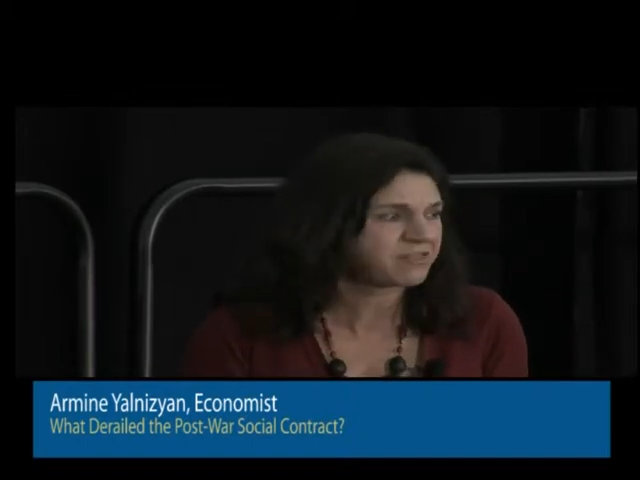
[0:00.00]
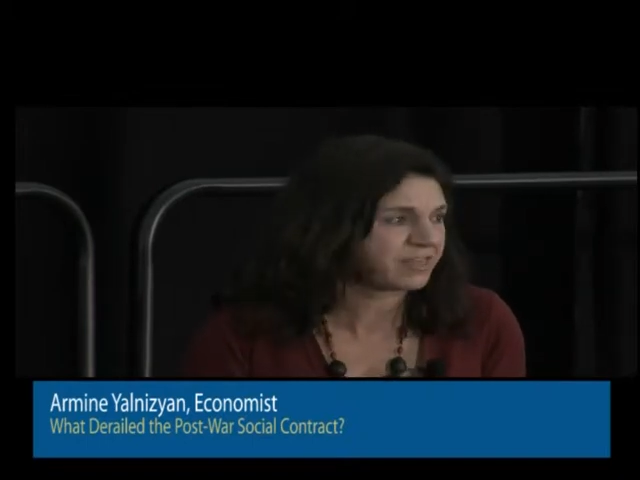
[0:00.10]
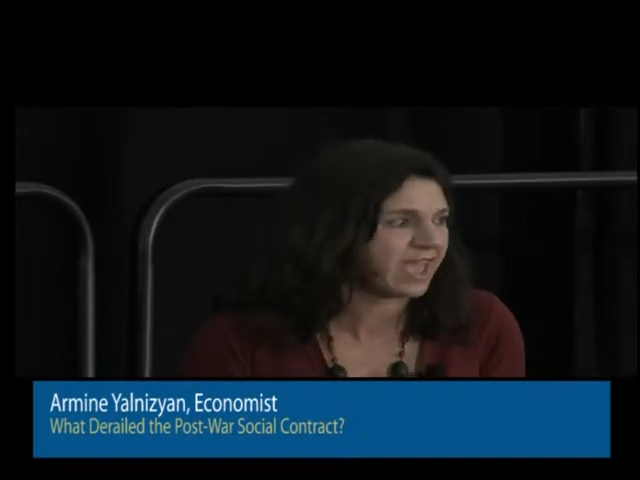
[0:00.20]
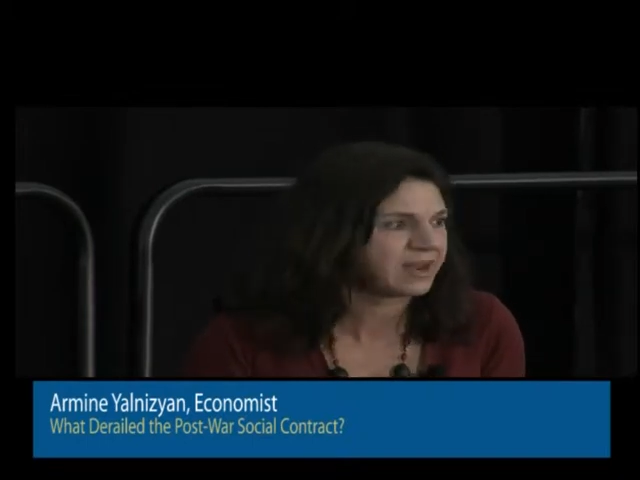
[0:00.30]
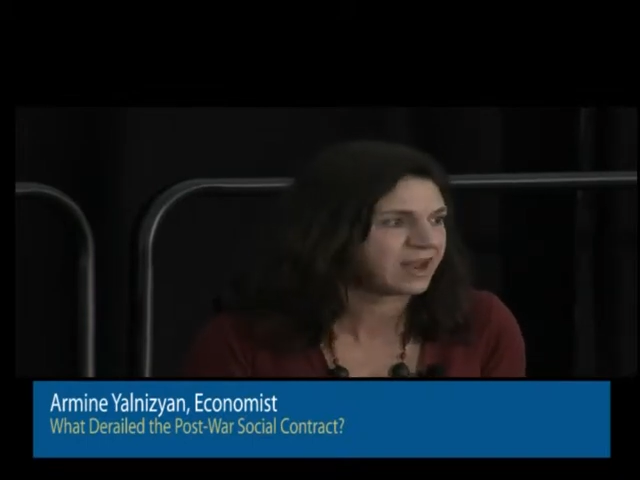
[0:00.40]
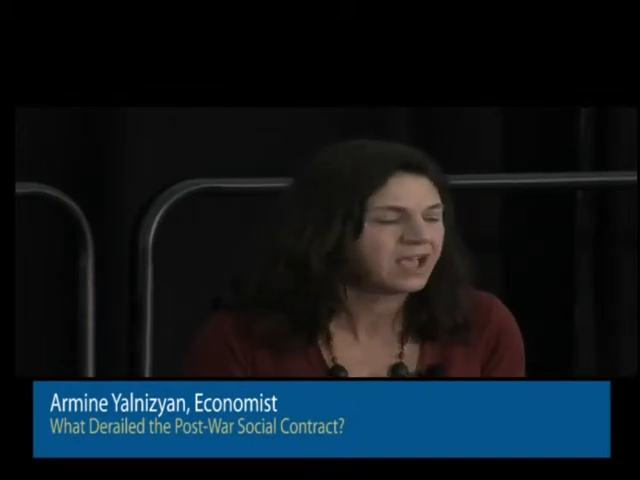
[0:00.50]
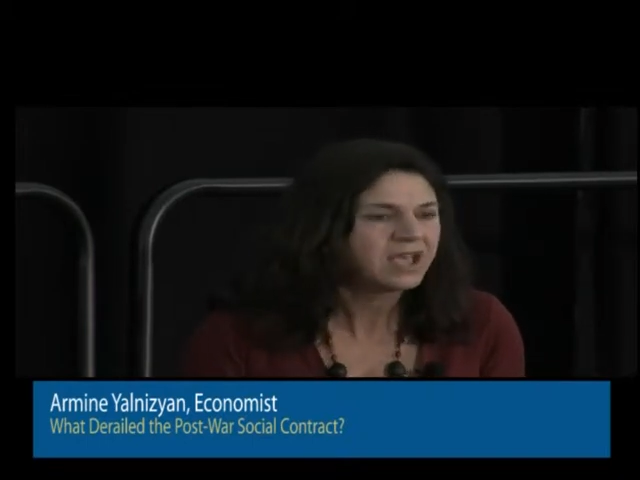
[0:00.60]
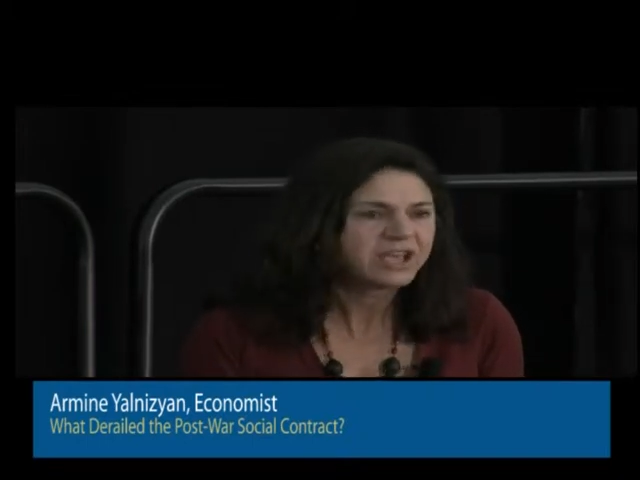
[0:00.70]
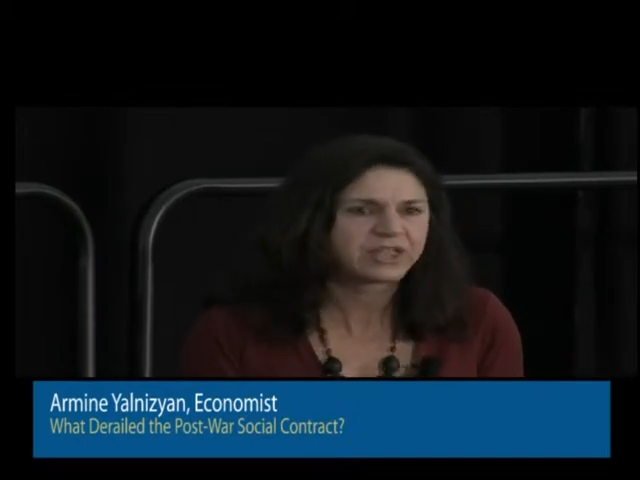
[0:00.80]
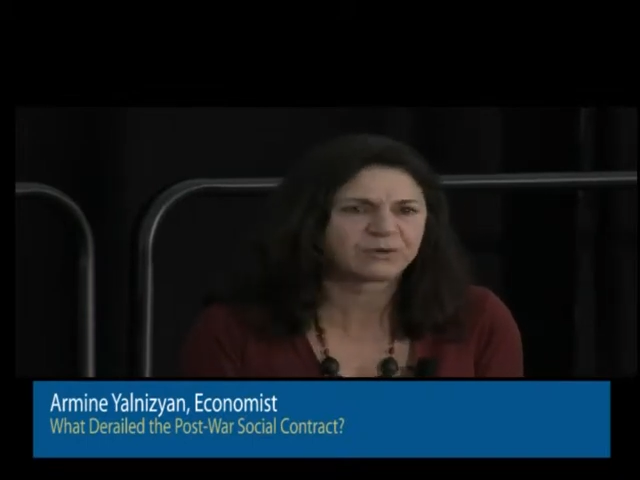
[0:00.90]
then.
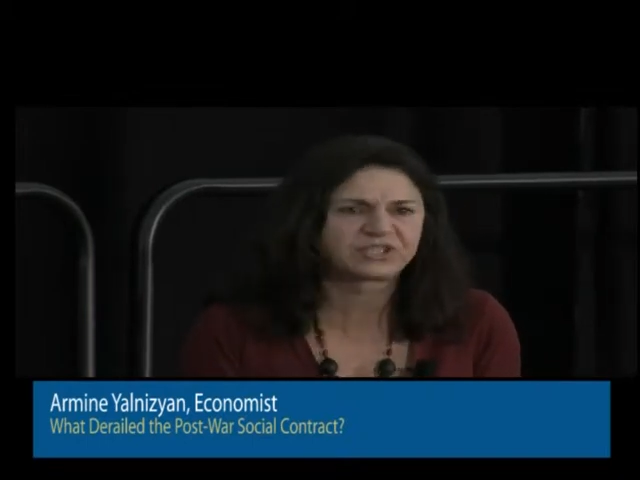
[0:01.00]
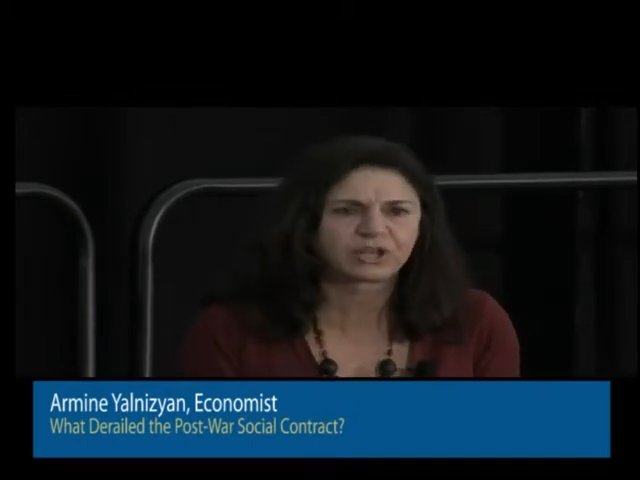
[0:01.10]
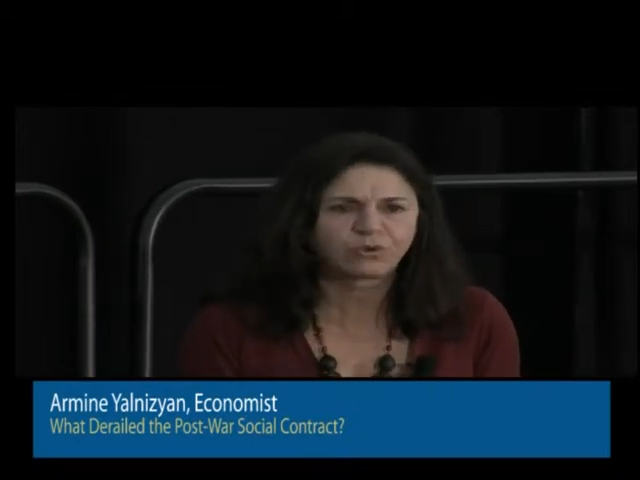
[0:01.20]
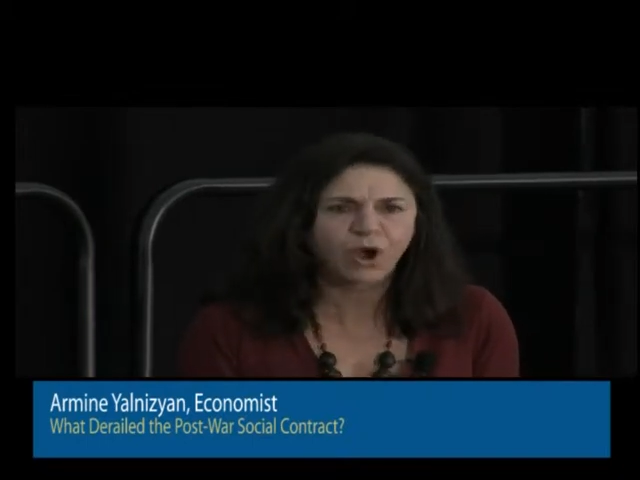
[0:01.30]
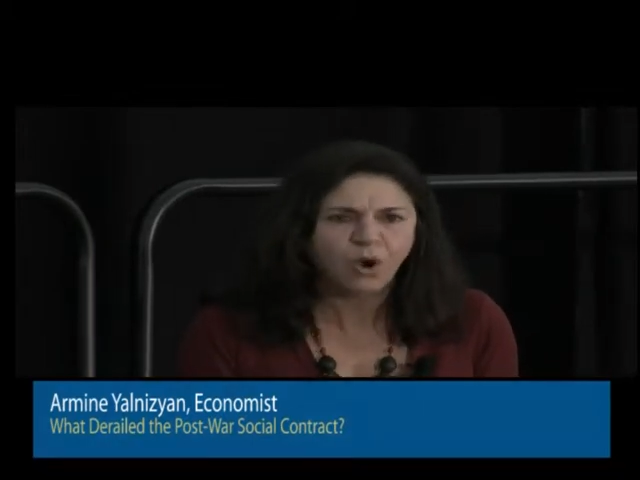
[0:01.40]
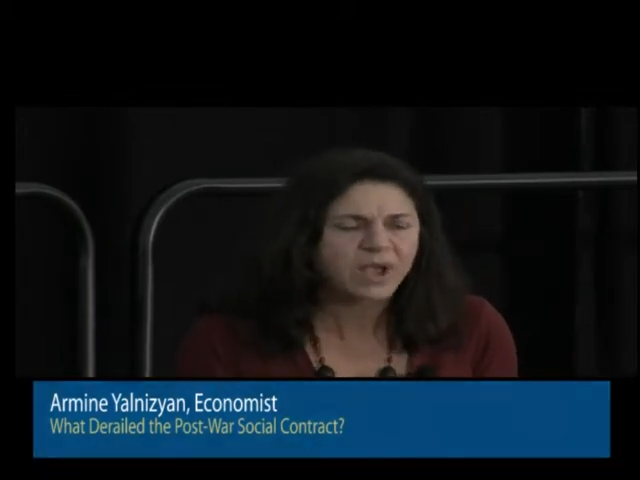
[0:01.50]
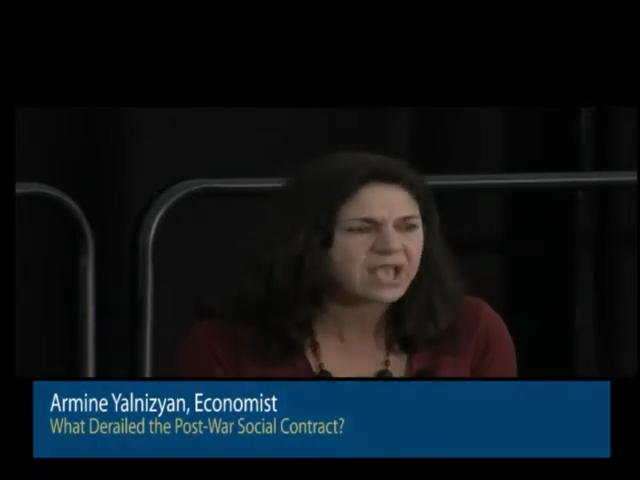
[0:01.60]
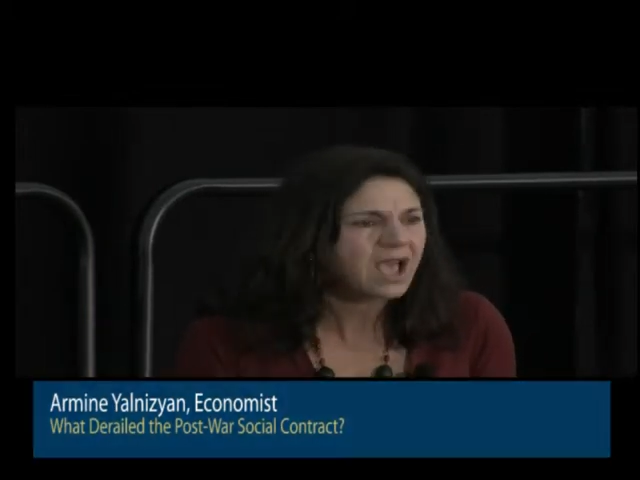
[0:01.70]
There was the growing